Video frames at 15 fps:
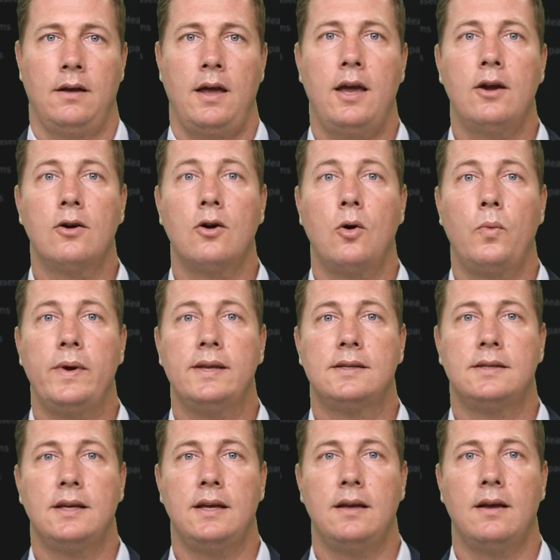Here we
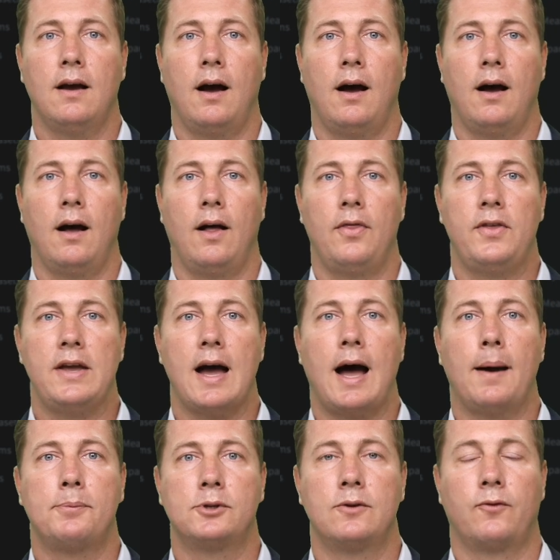see the
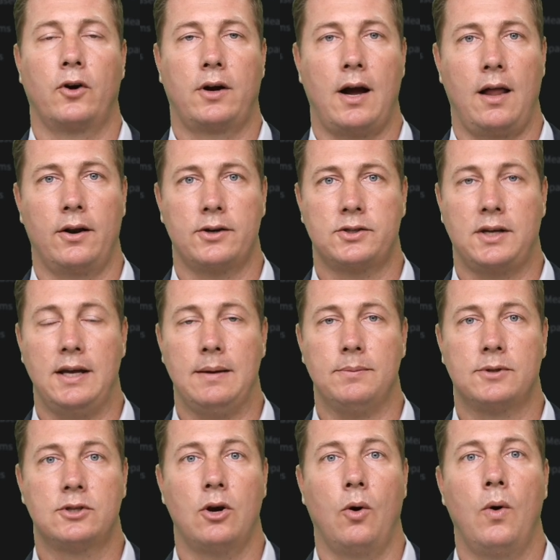option for color
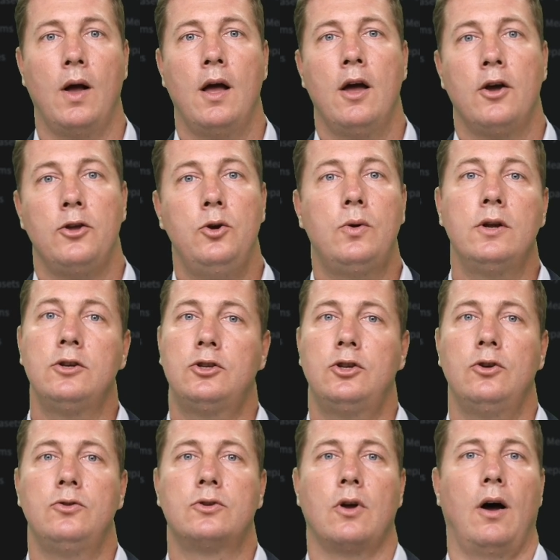schemes. So you can
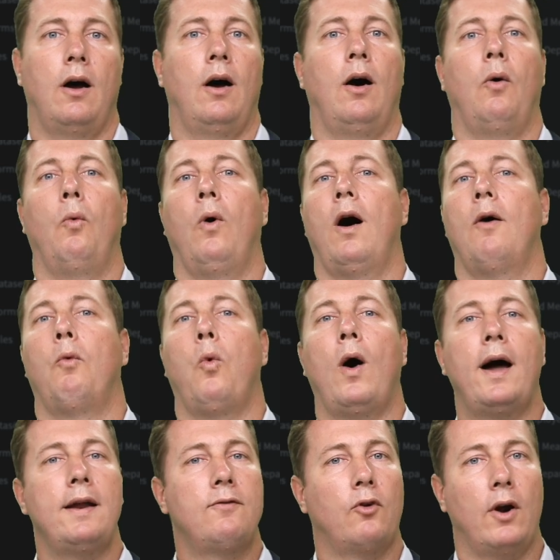choose a
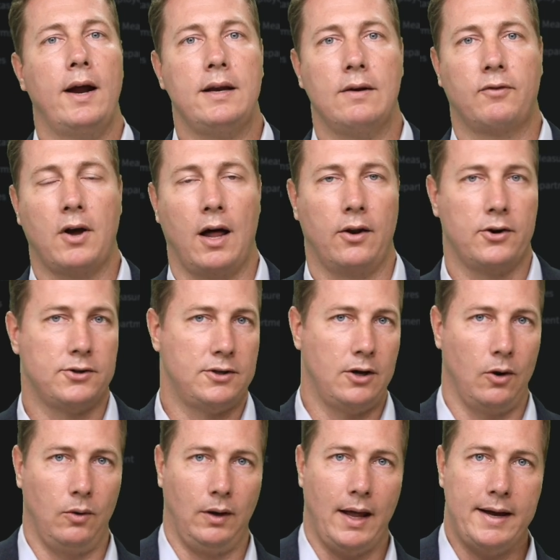wide variety of colors,
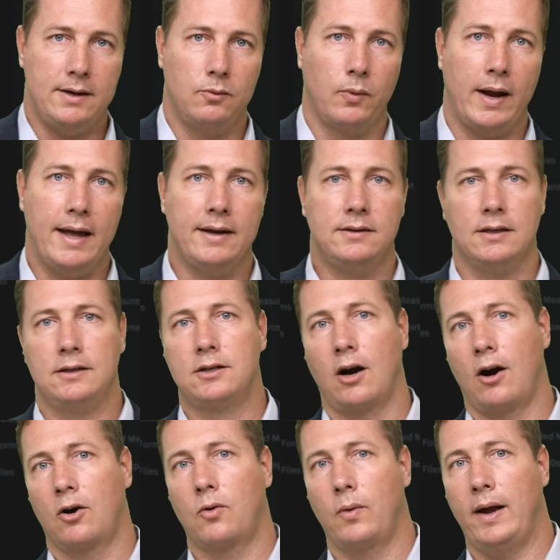light red to
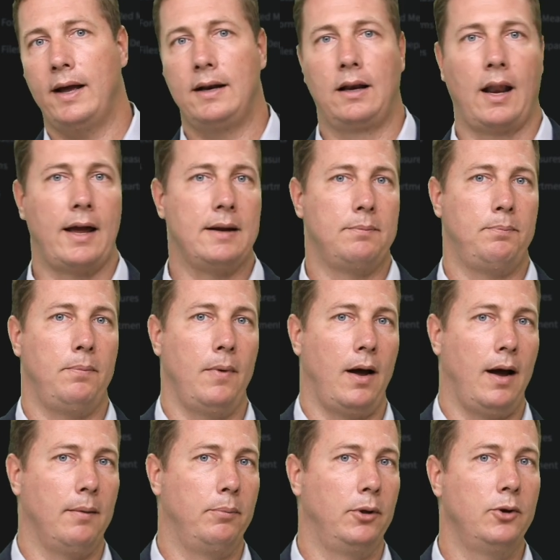dark red, light
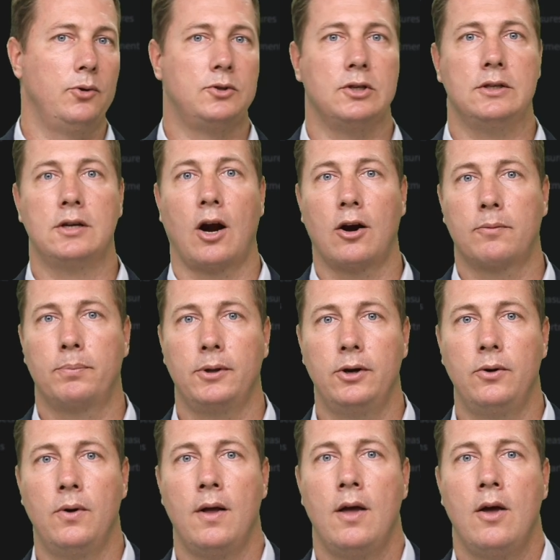blue to dark
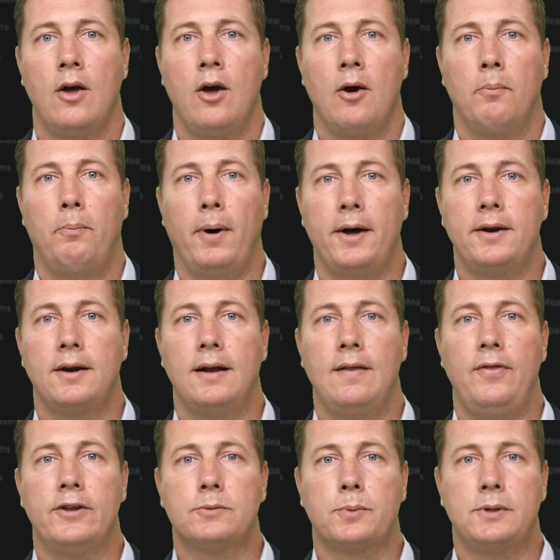blue. But
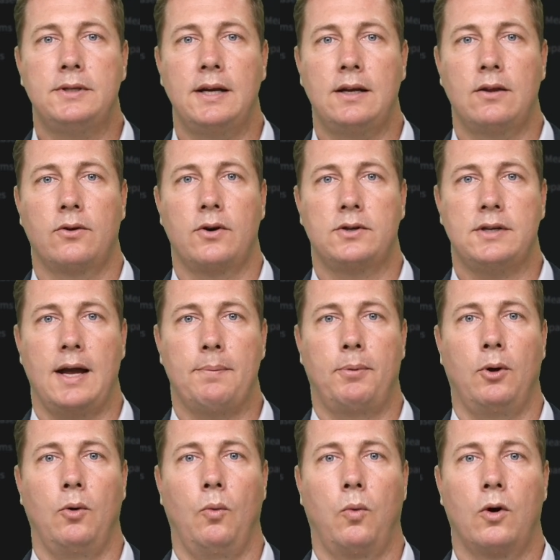in this particular
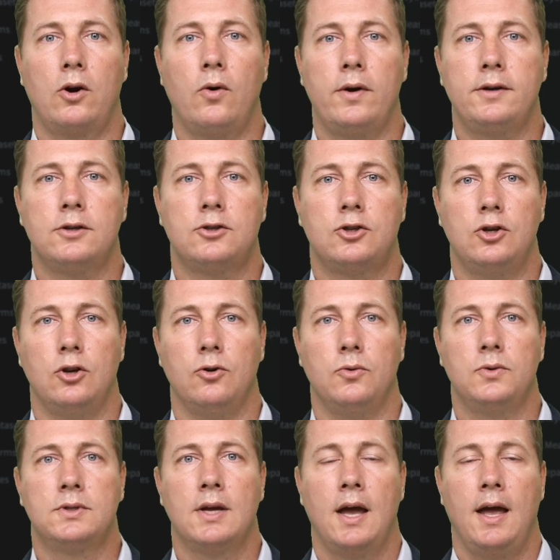example, we're going to
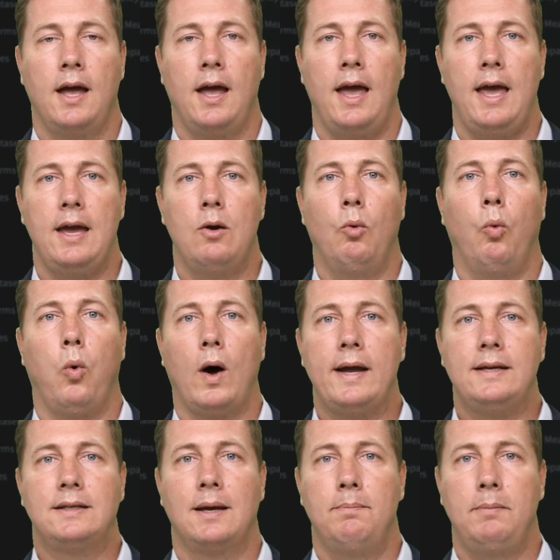choose a
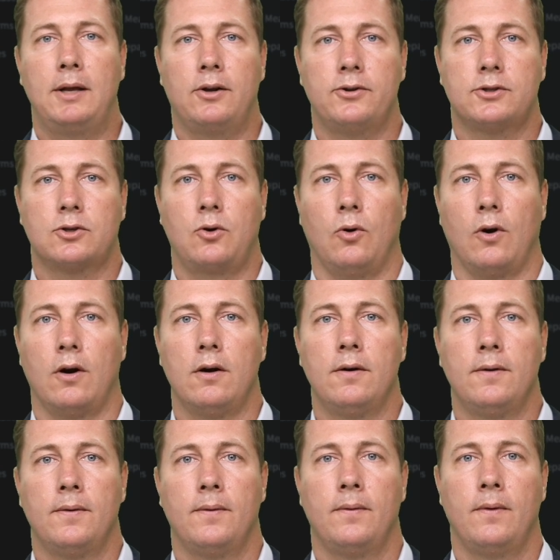white middle
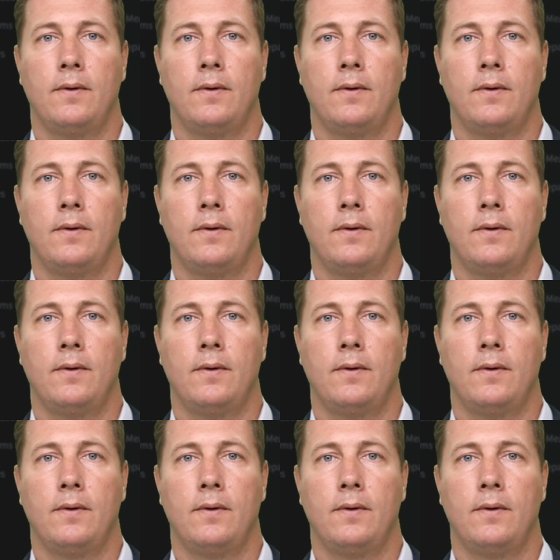score,